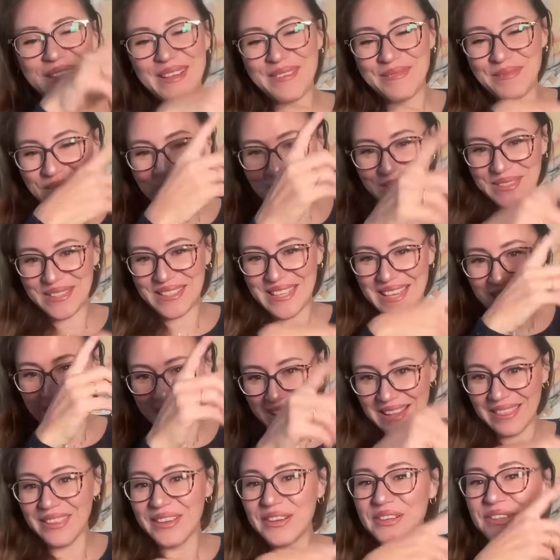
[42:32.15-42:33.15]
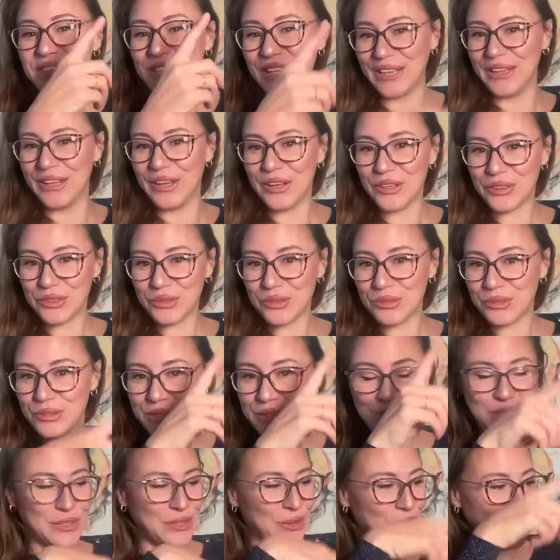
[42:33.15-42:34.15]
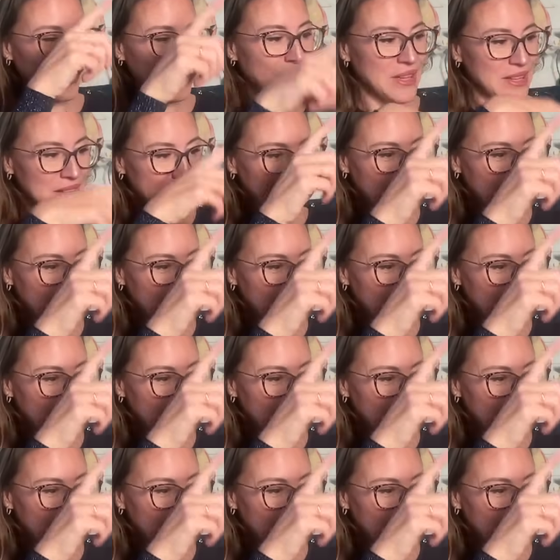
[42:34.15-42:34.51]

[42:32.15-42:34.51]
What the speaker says: I'm not saying, I learned a lot through TikTok,